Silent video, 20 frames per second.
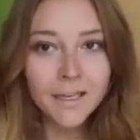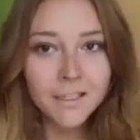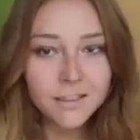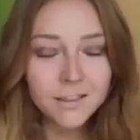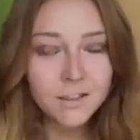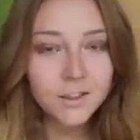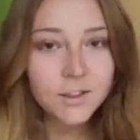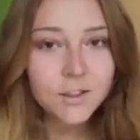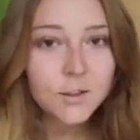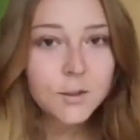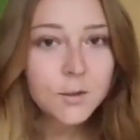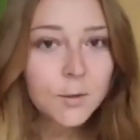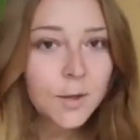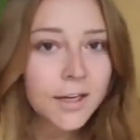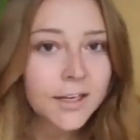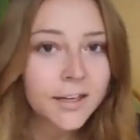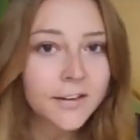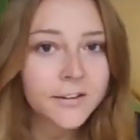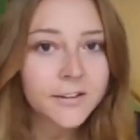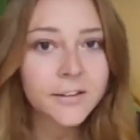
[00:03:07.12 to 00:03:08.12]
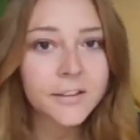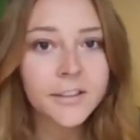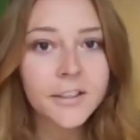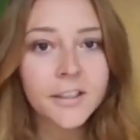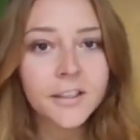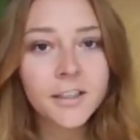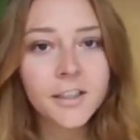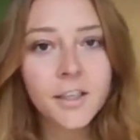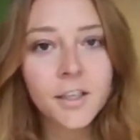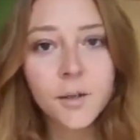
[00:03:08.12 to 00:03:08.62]
back to
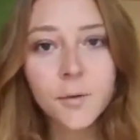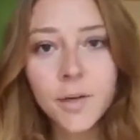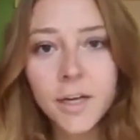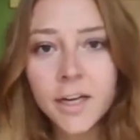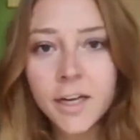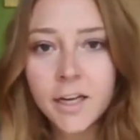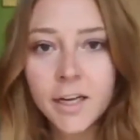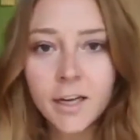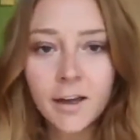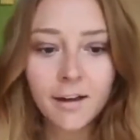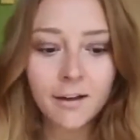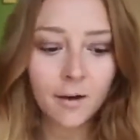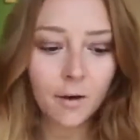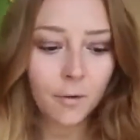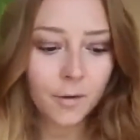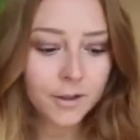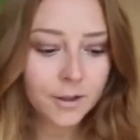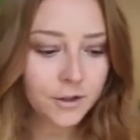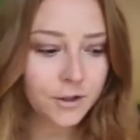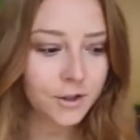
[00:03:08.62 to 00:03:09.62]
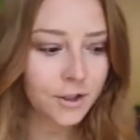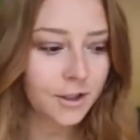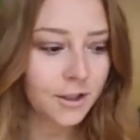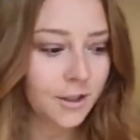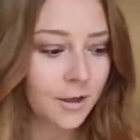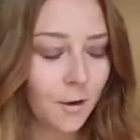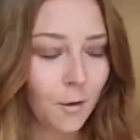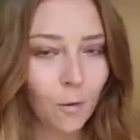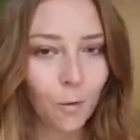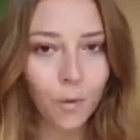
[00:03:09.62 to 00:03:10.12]
another Q&A
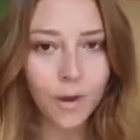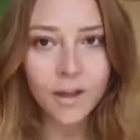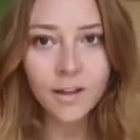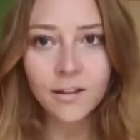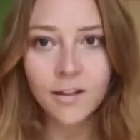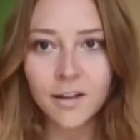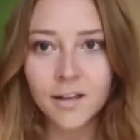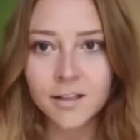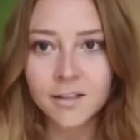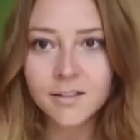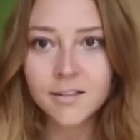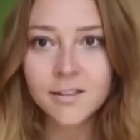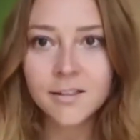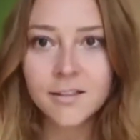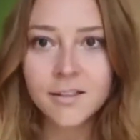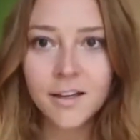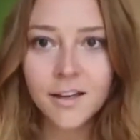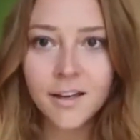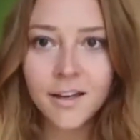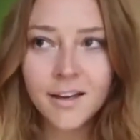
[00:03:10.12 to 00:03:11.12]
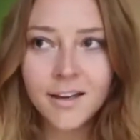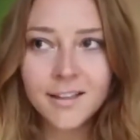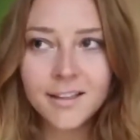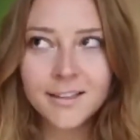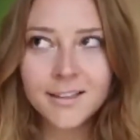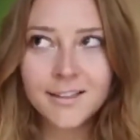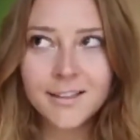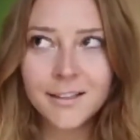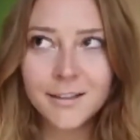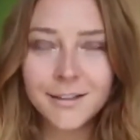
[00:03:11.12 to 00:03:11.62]
question weight loss
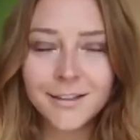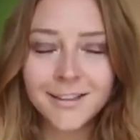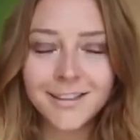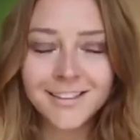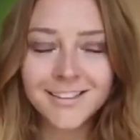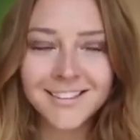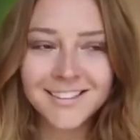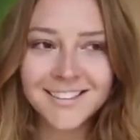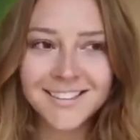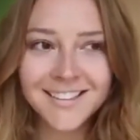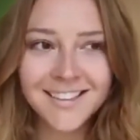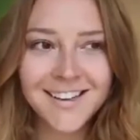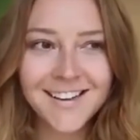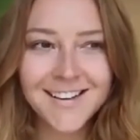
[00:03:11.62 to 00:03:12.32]
series.